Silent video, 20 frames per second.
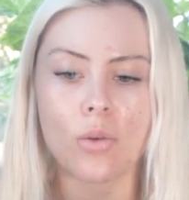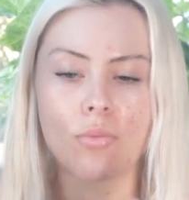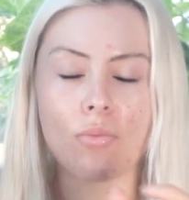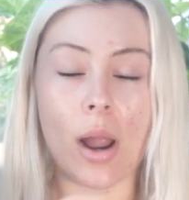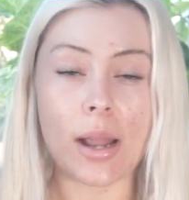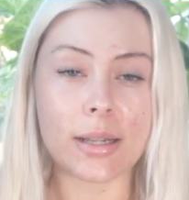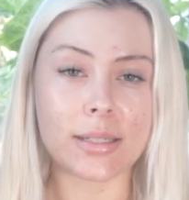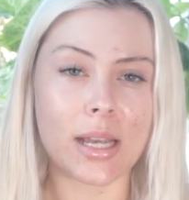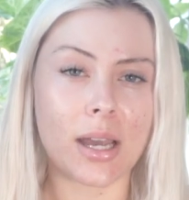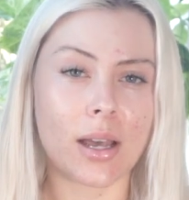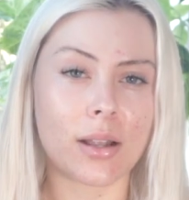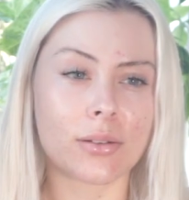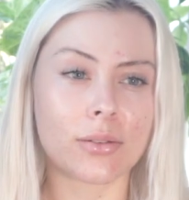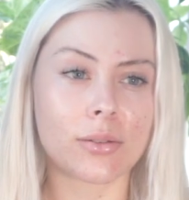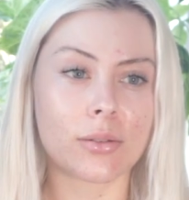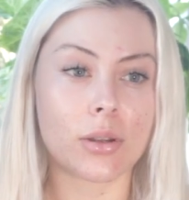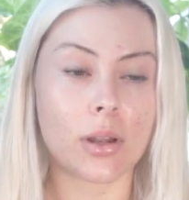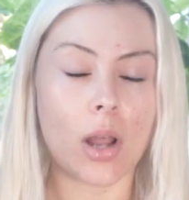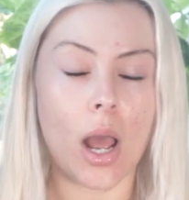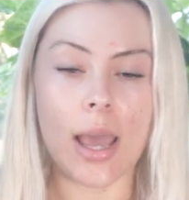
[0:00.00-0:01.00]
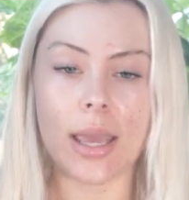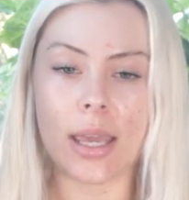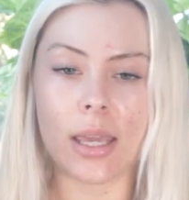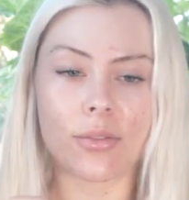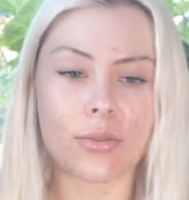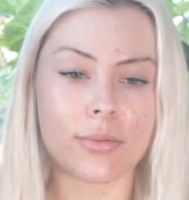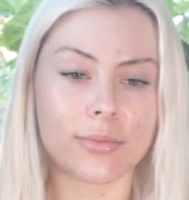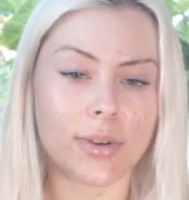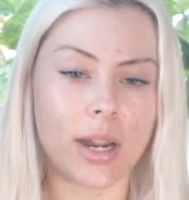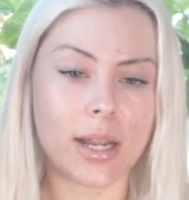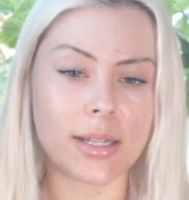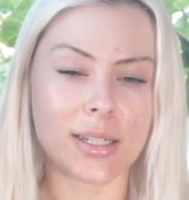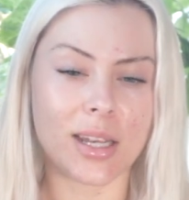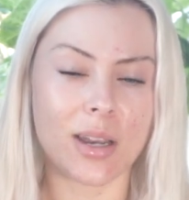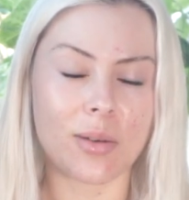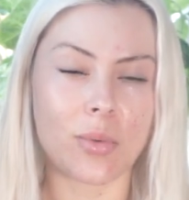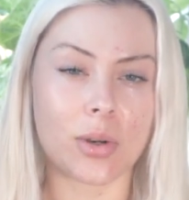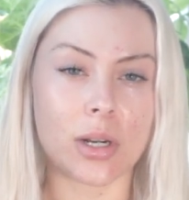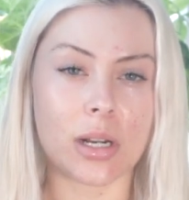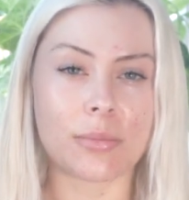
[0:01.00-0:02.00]
I even write
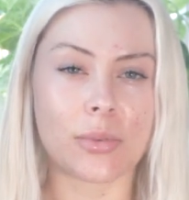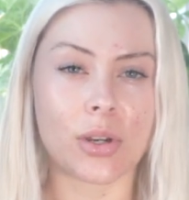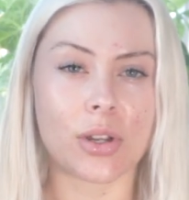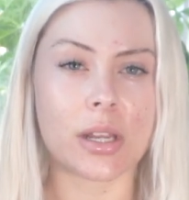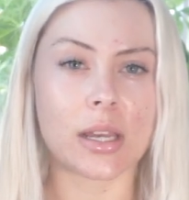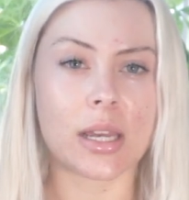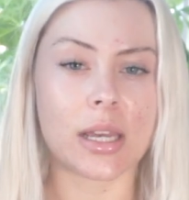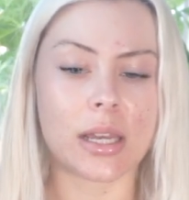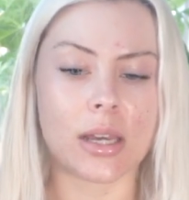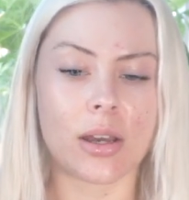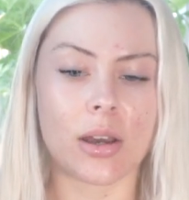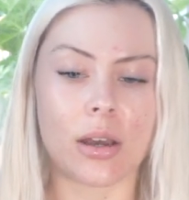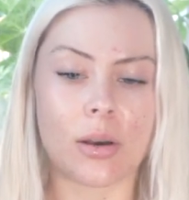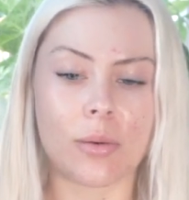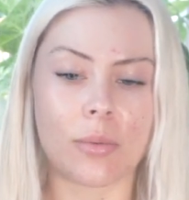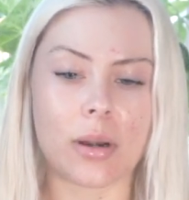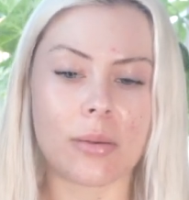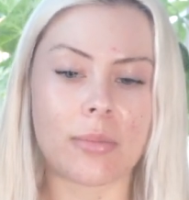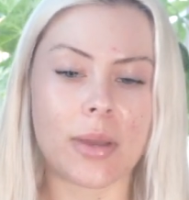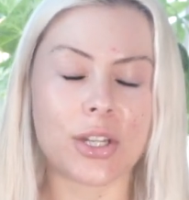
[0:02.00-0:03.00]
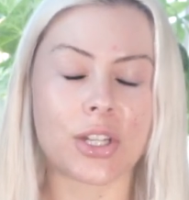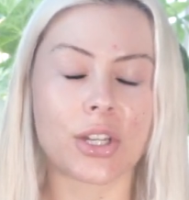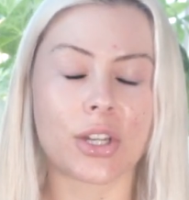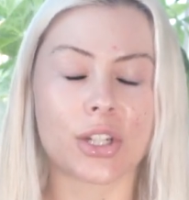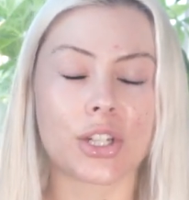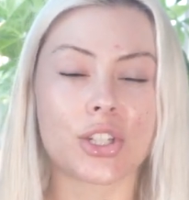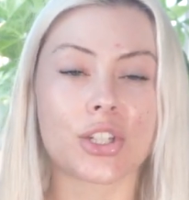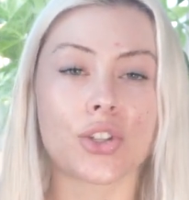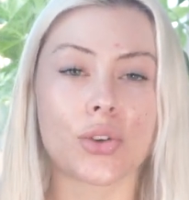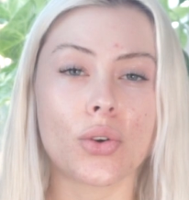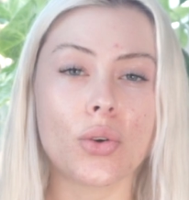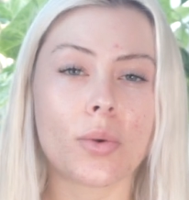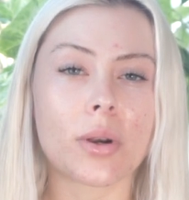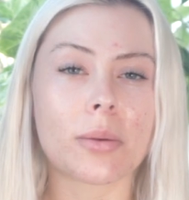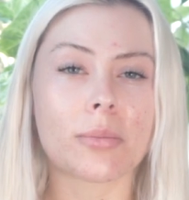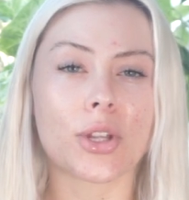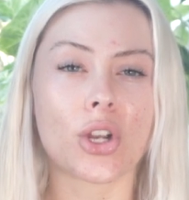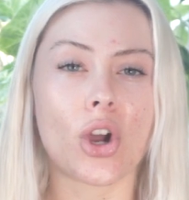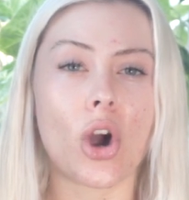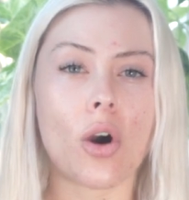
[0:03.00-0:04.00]
down what I'm actually gonna do, what
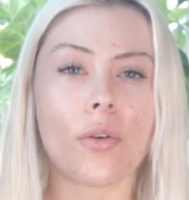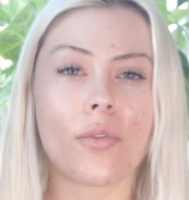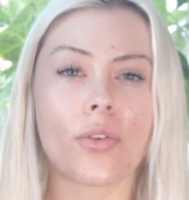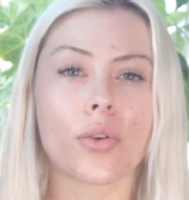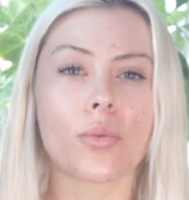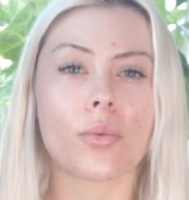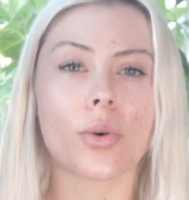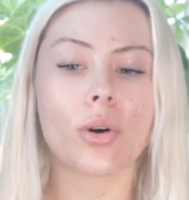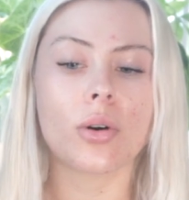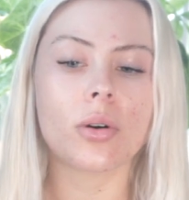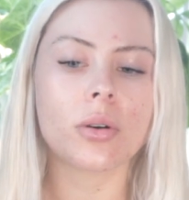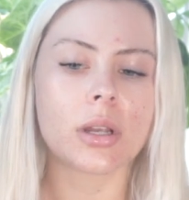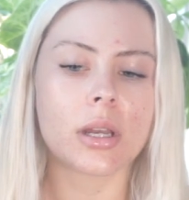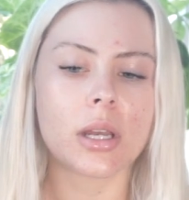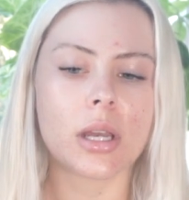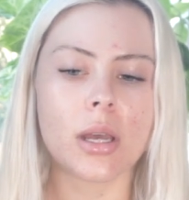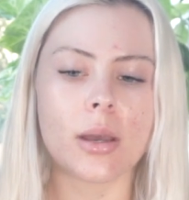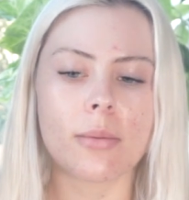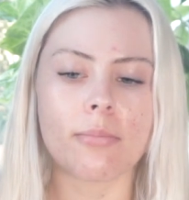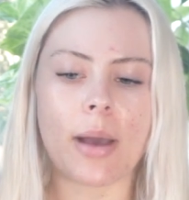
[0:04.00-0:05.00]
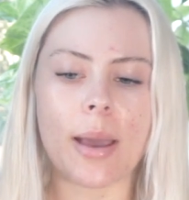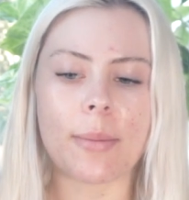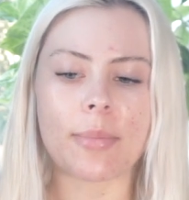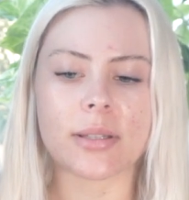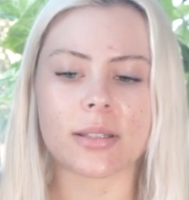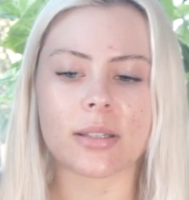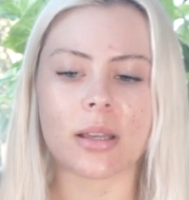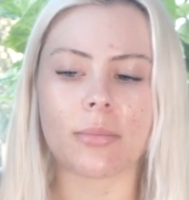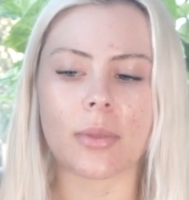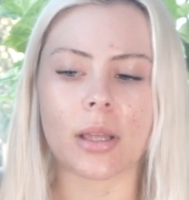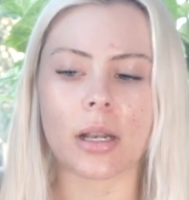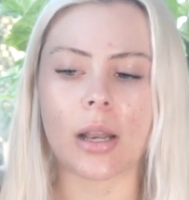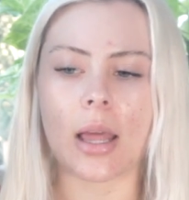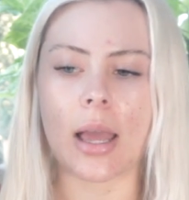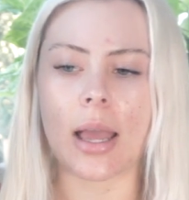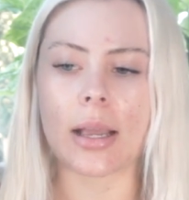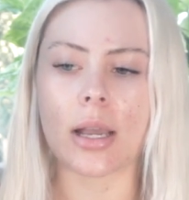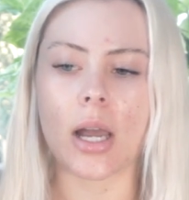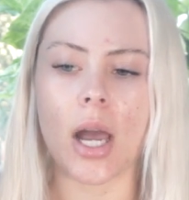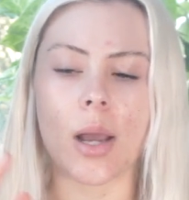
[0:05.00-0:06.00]
I'm gonna offer the world. Might be something
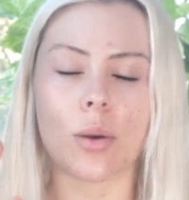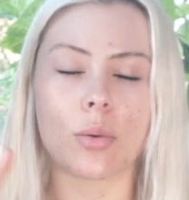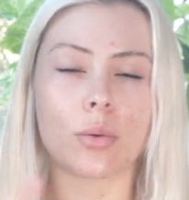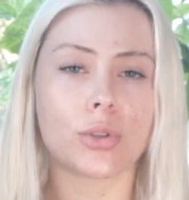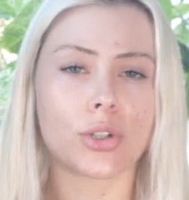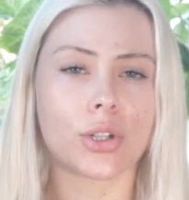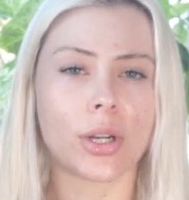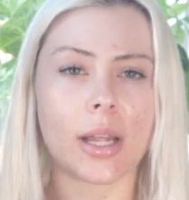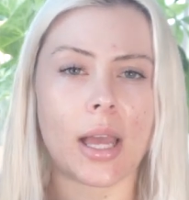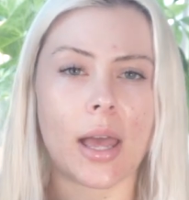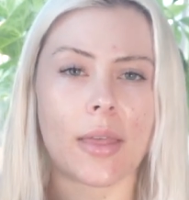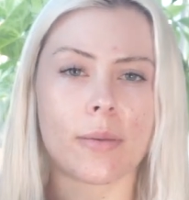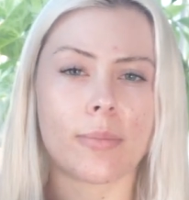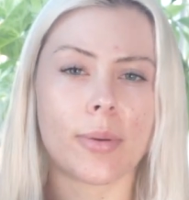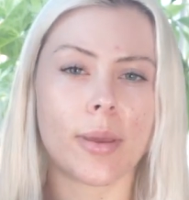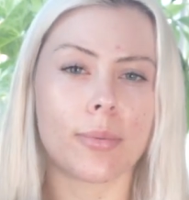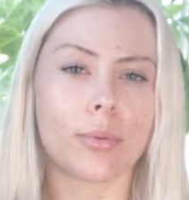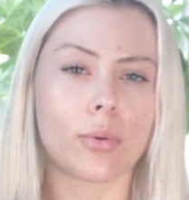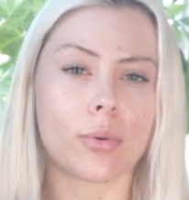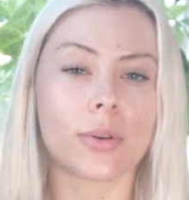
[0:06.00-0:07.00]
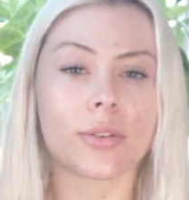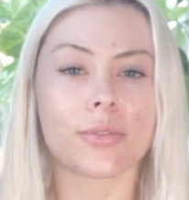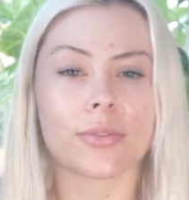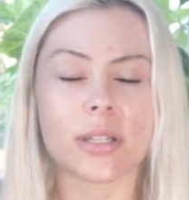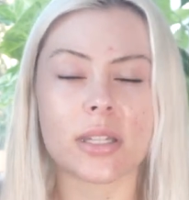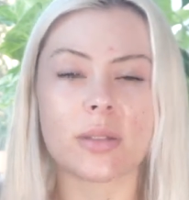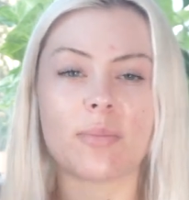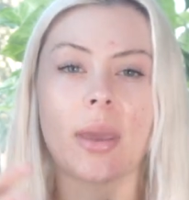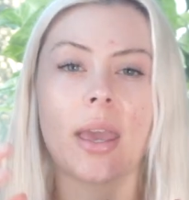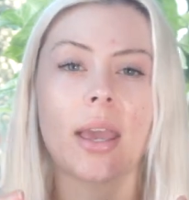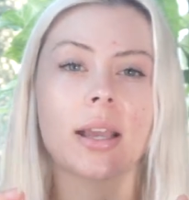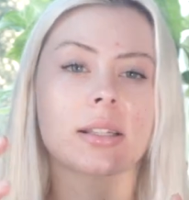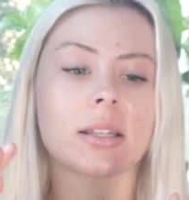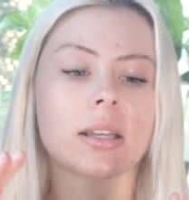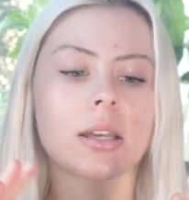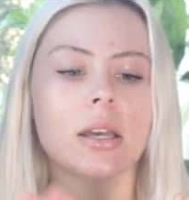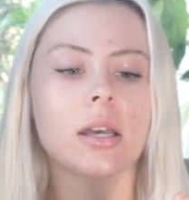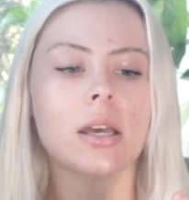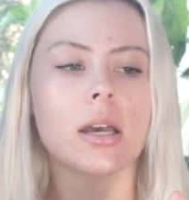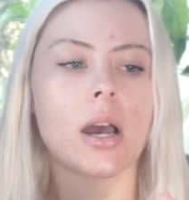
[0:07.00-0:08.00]
like, I will treat other people with respect.
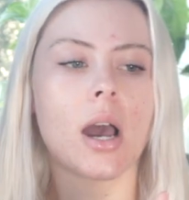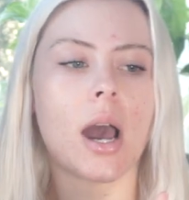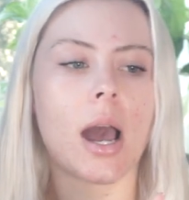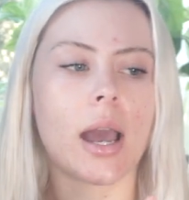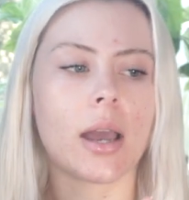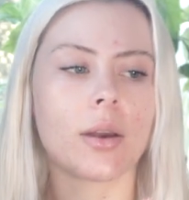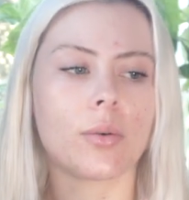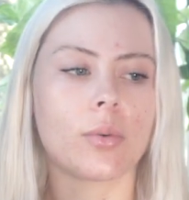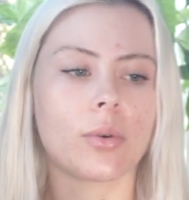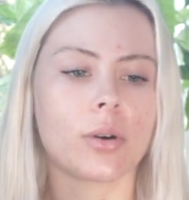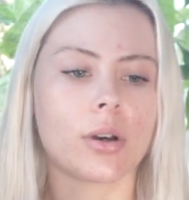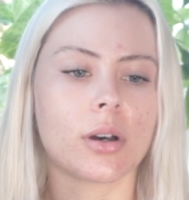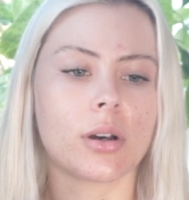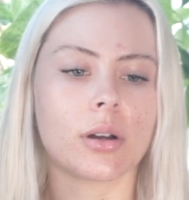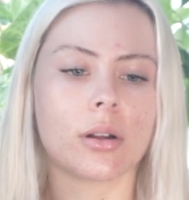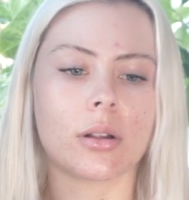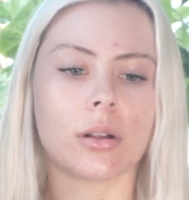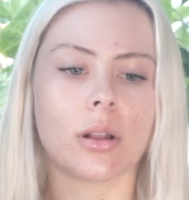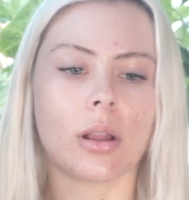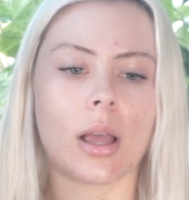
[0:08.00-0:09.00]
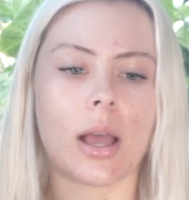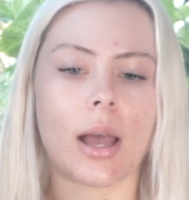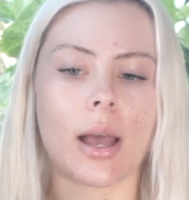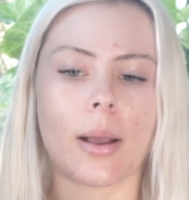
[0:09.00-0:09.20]
I will,